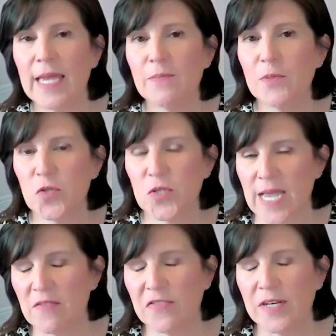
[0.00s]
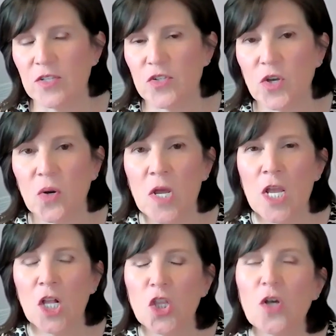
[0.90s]
and boost confidence. So,
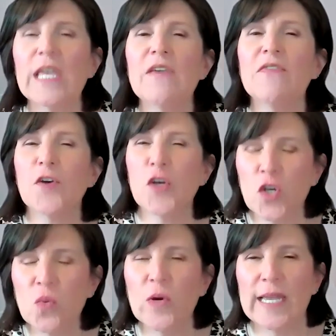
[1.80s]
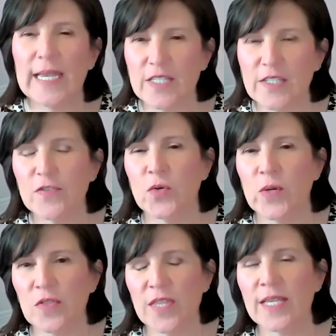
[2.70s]
looking for new ways of
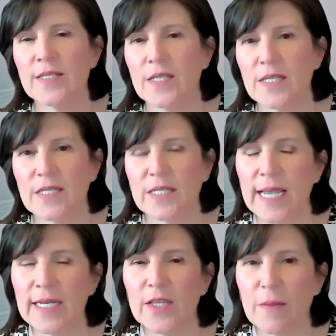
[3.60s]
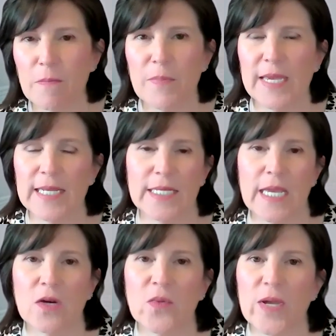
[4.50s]
doing things is kind of the big
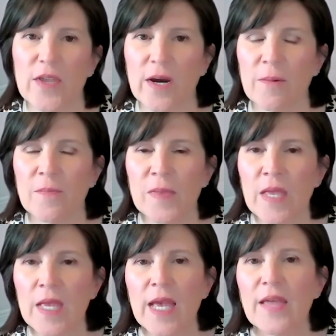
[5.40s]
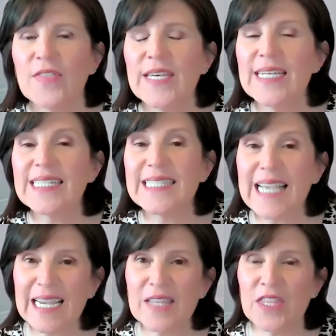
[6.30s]
takeaway there. The
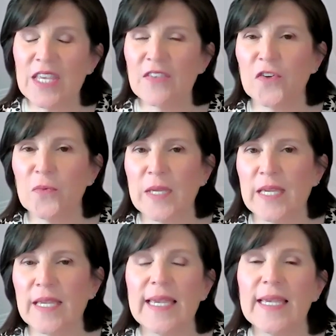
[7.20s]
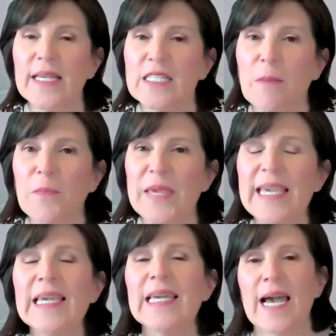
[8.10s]
second thing for me is
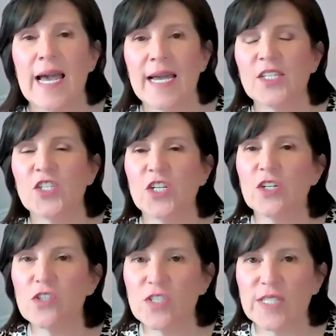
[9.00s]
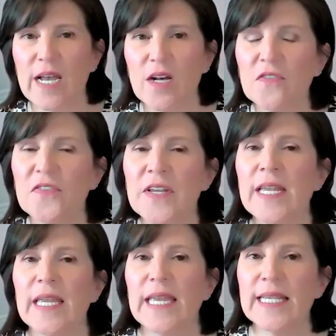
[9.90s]
being kind to yourself
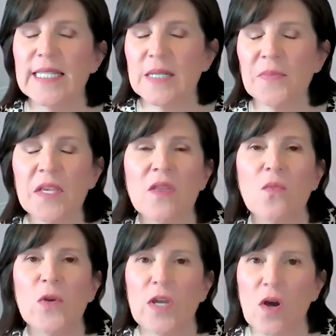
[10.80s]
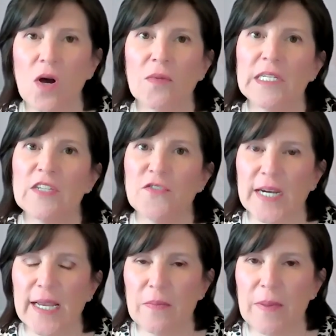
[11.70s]
is something that we always
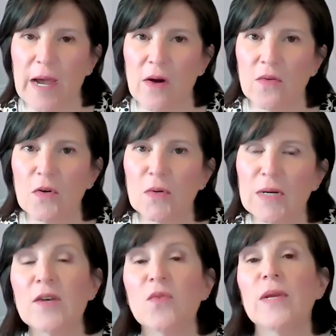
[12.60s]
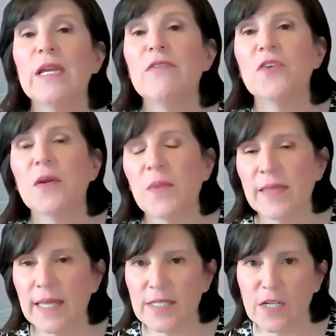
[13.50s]
forget about. Kind of reframing
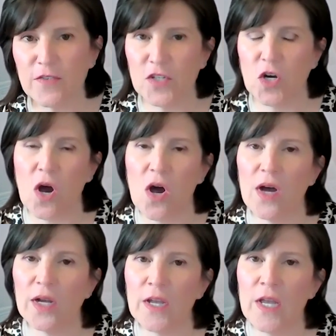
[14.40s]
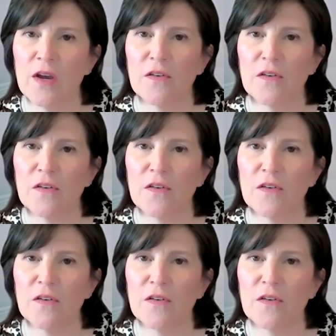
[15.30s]
that self talk